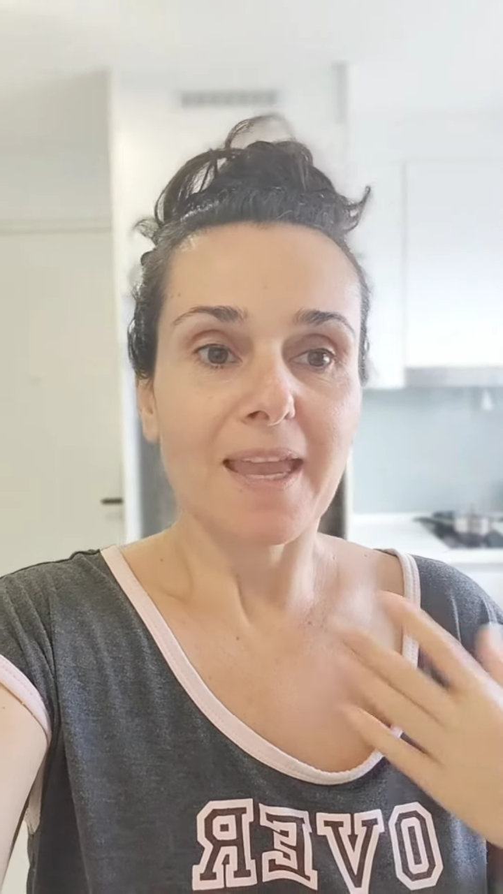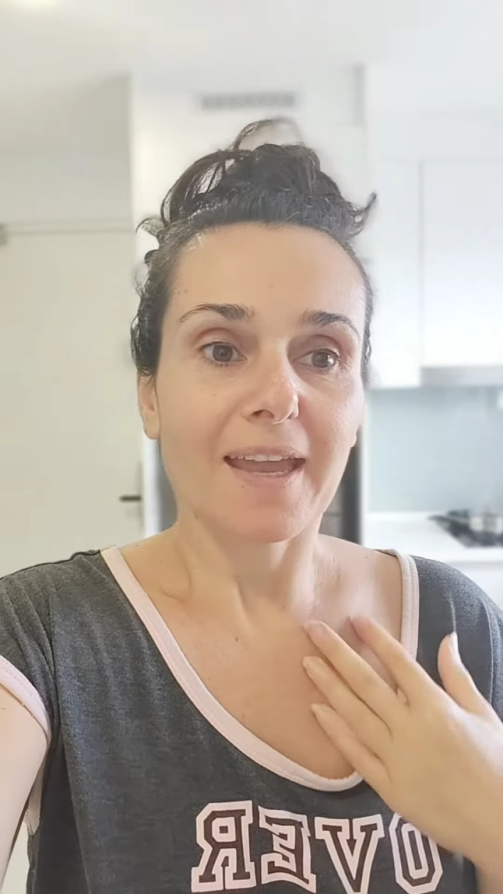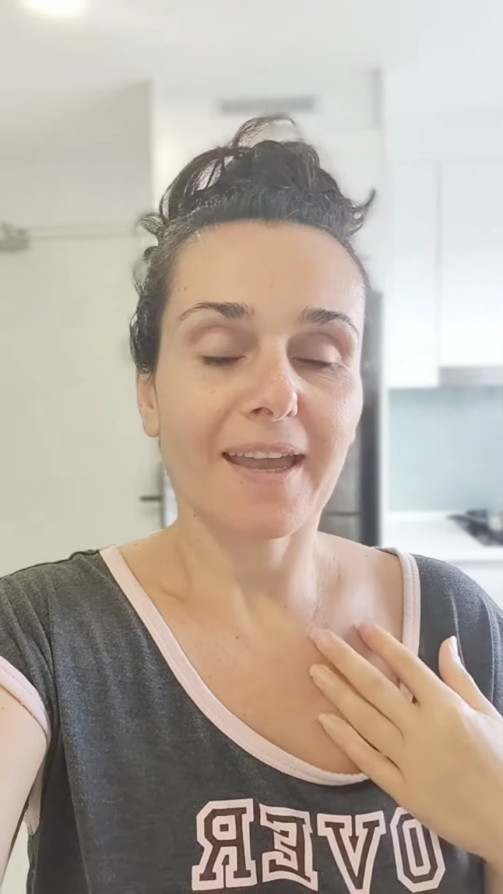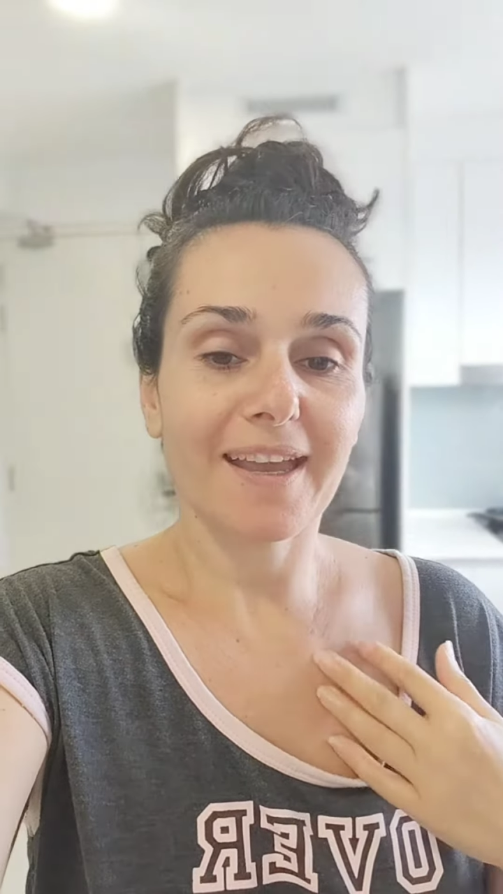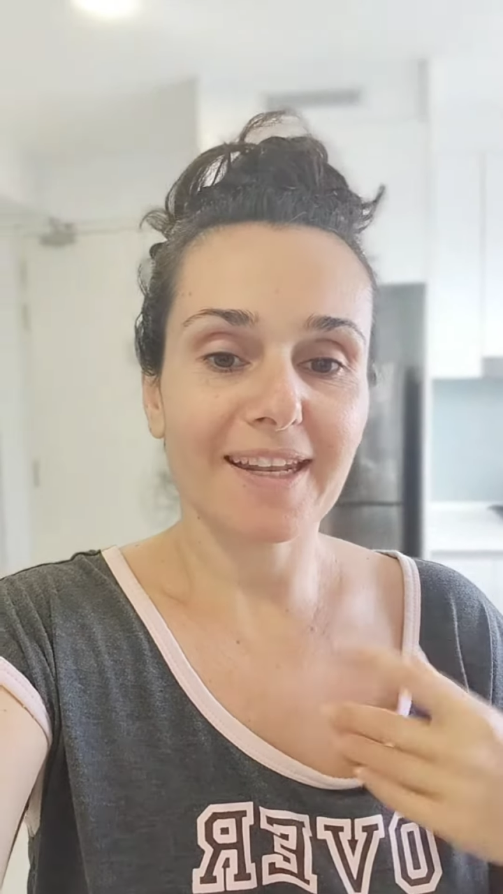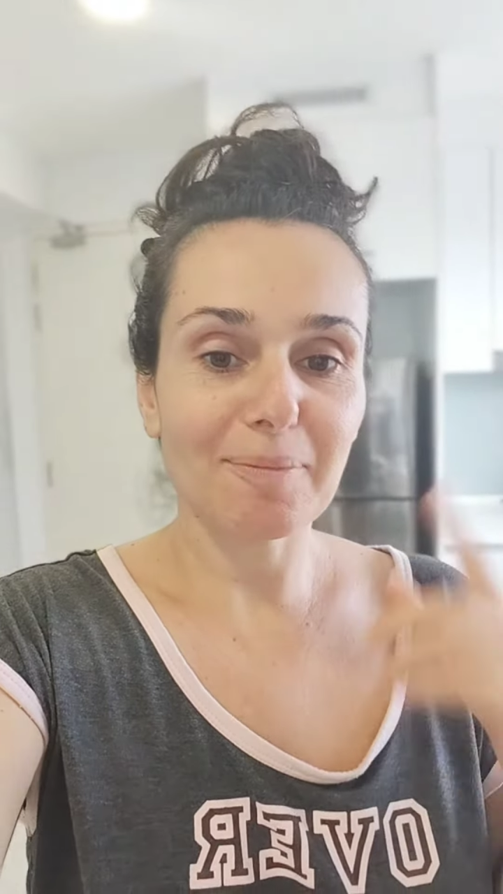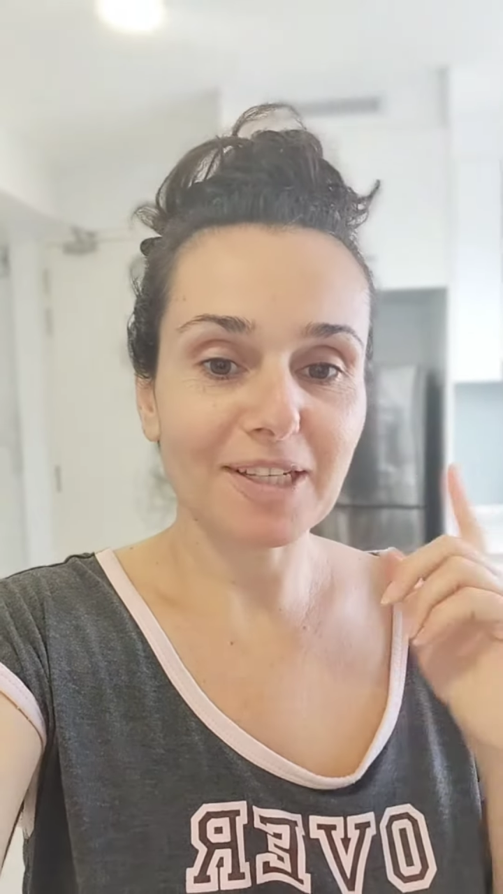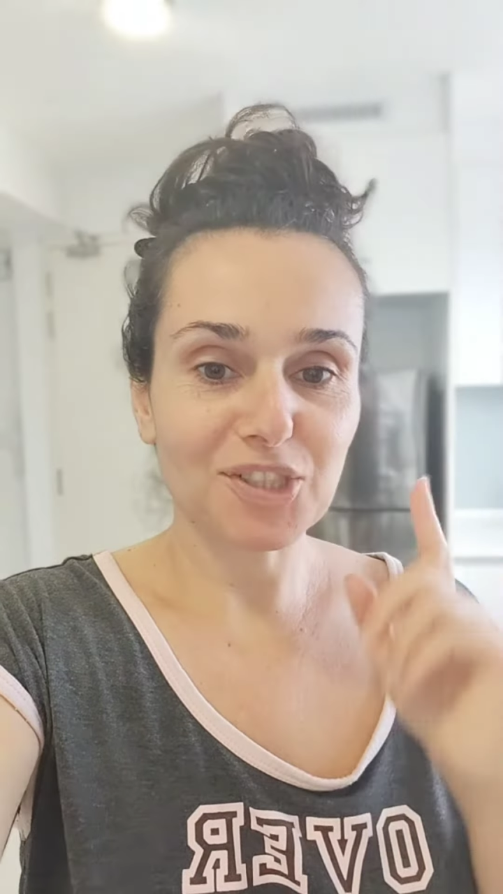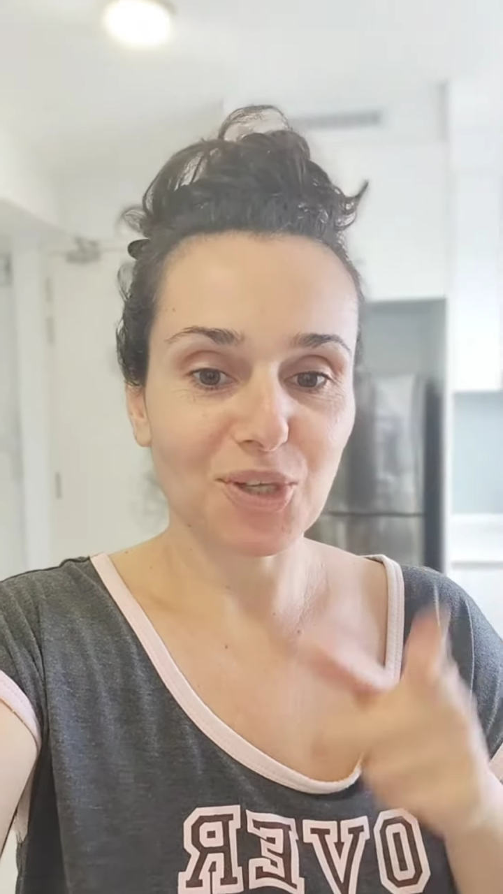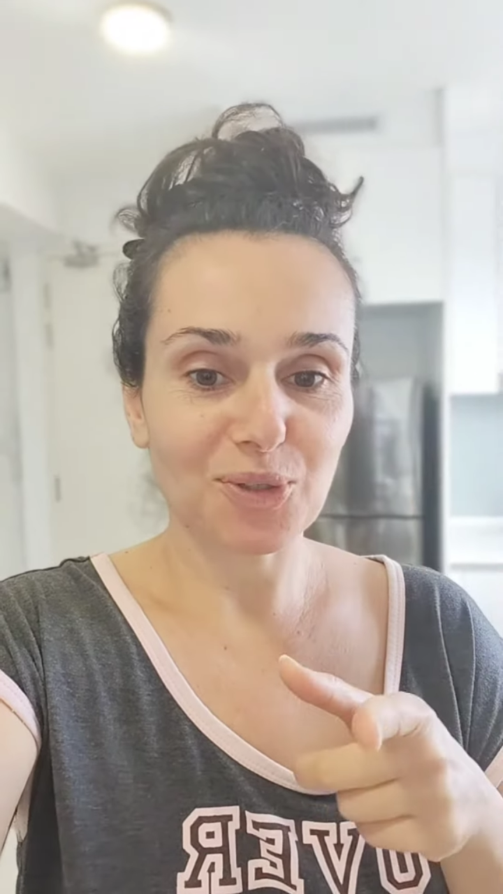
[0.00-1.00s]
And I'm
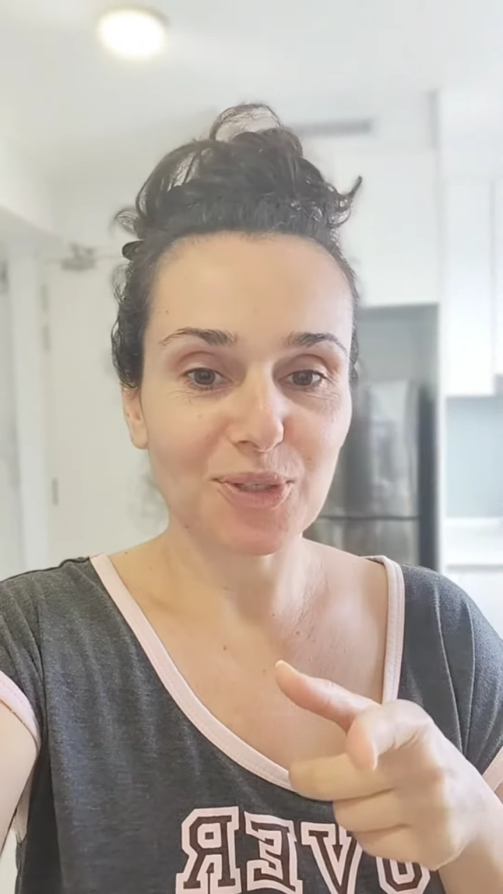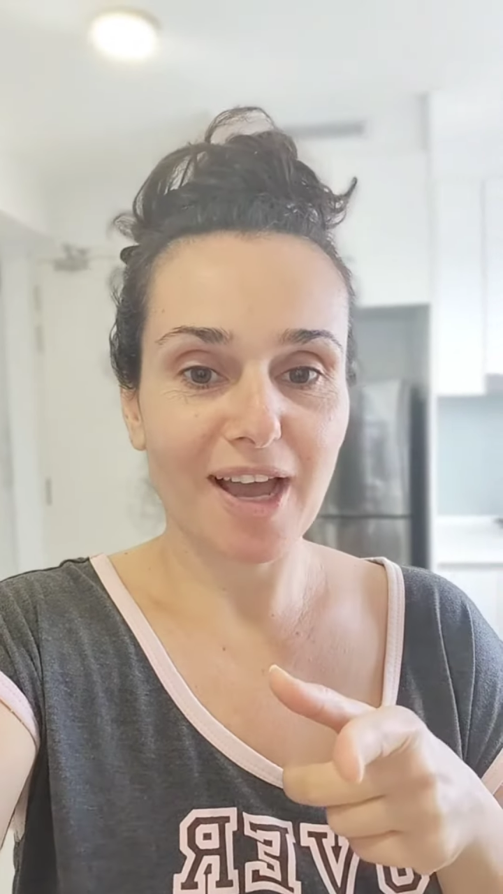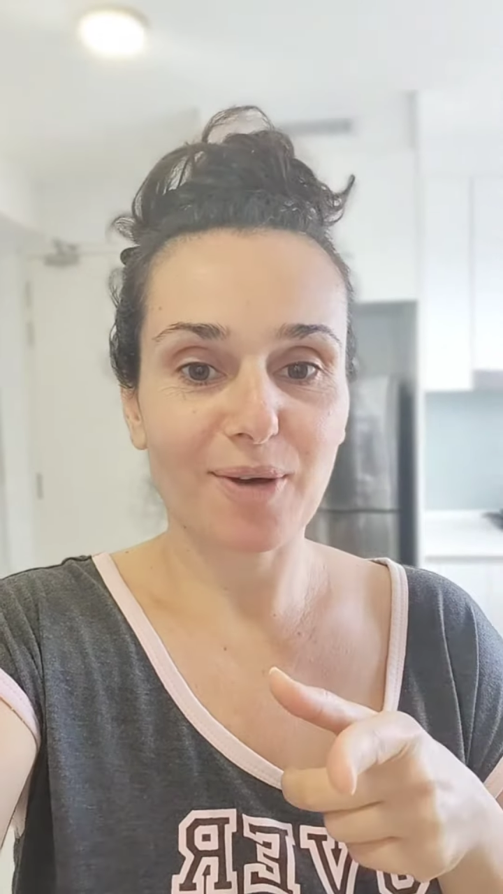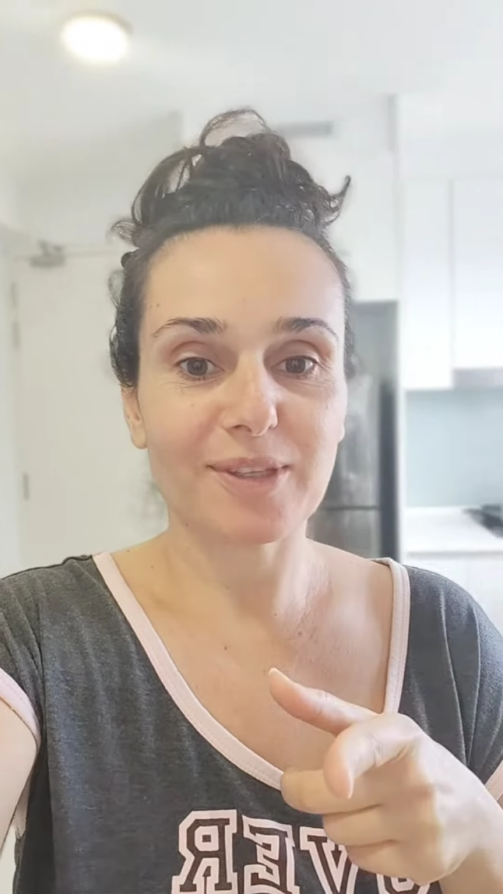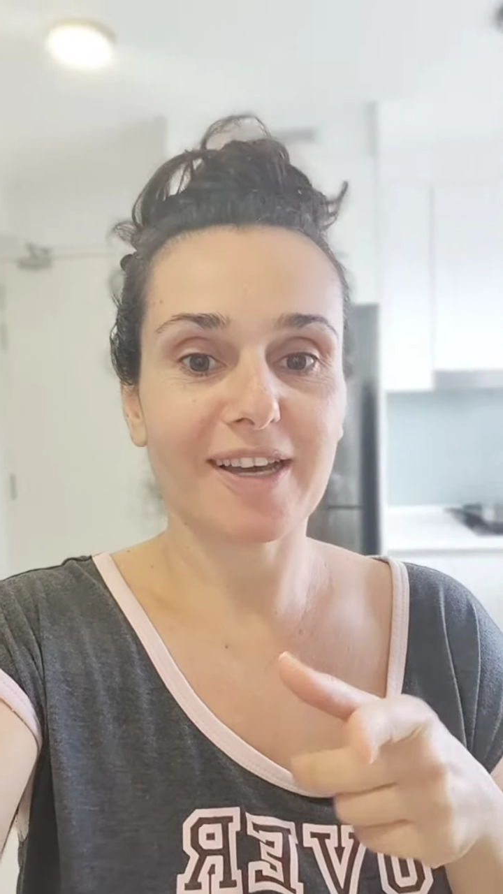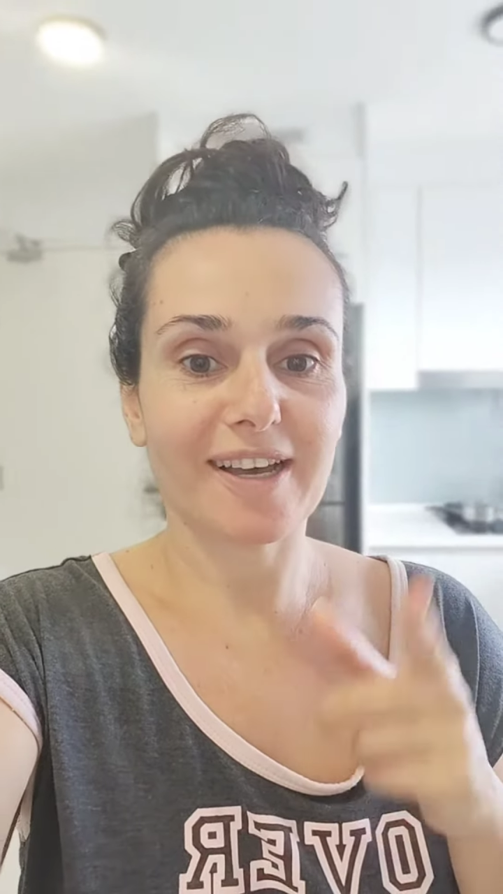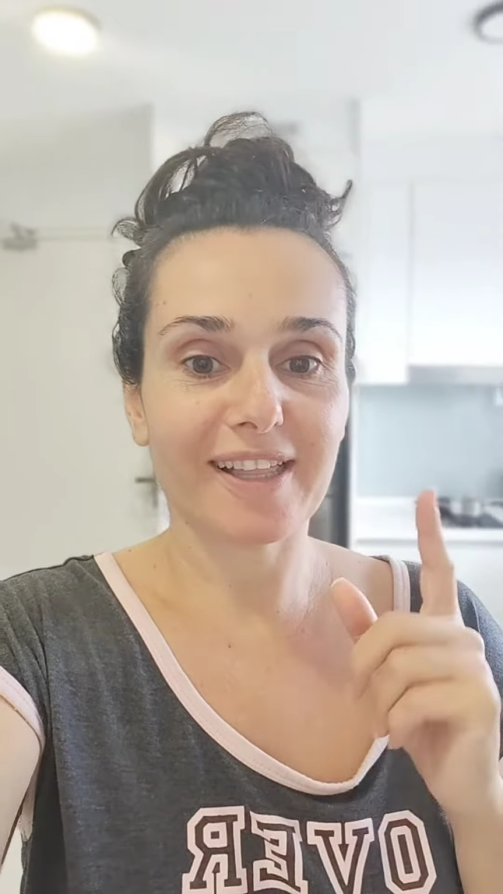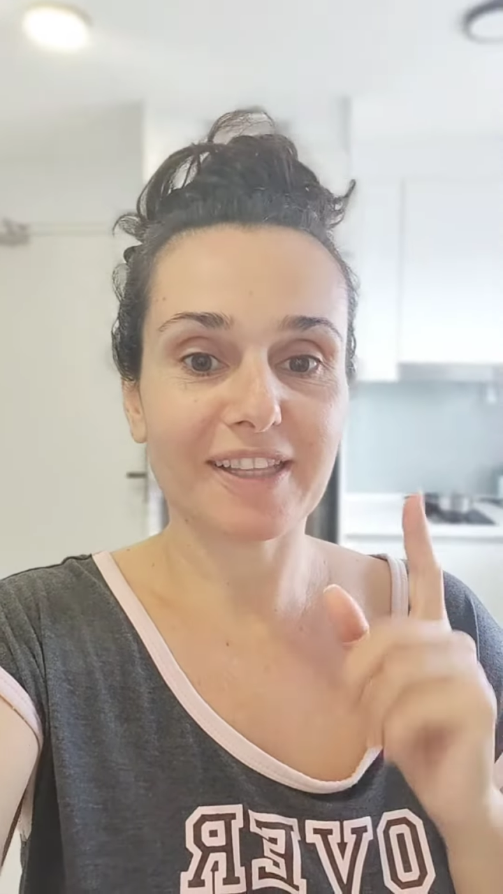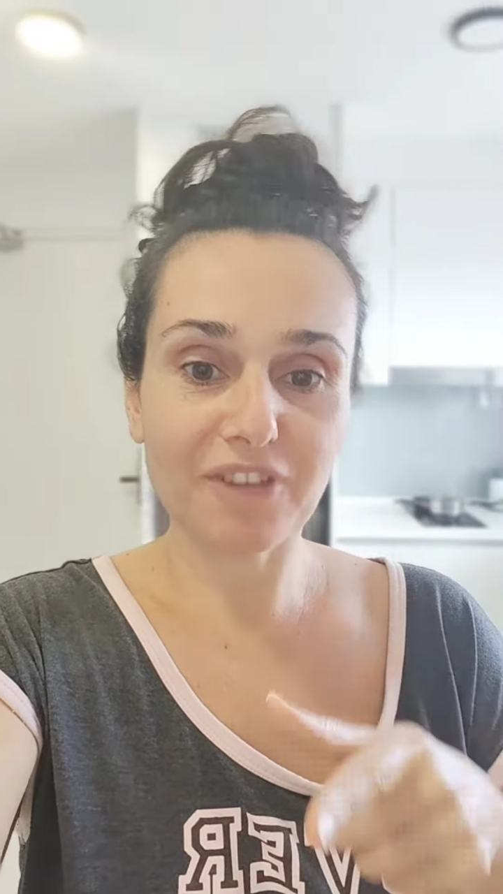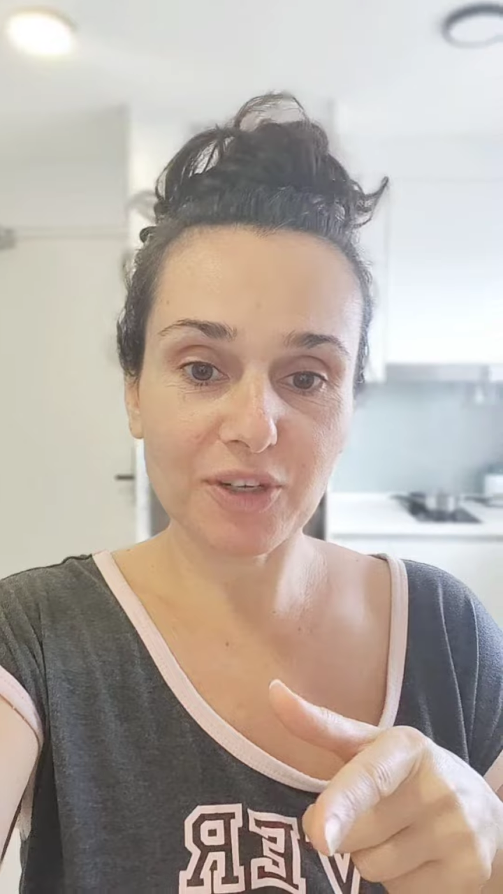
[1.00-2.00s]
gonna show you now the
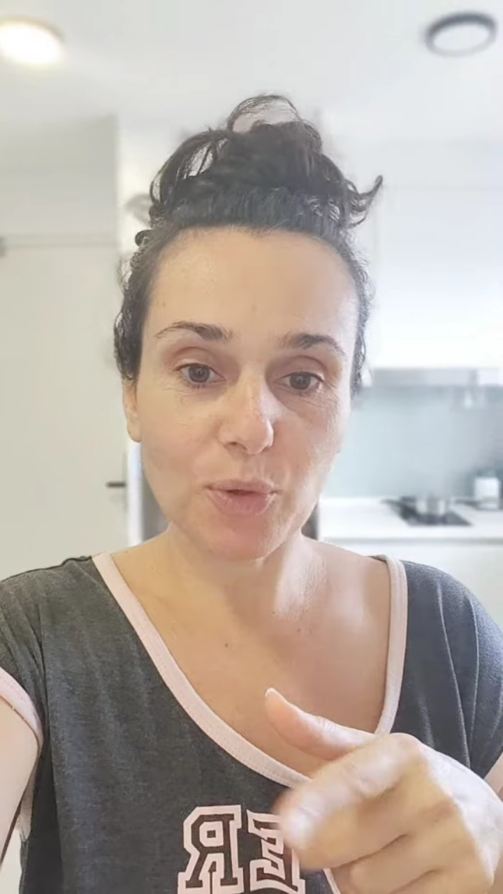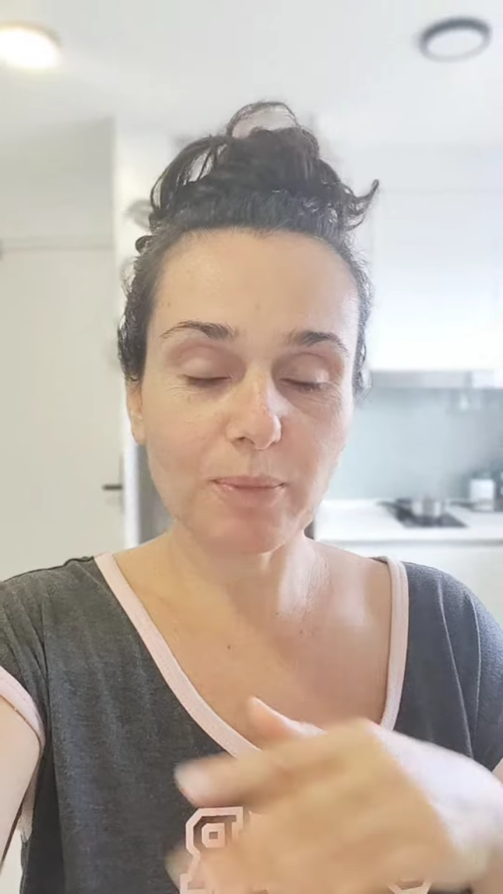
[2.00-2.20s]
living room.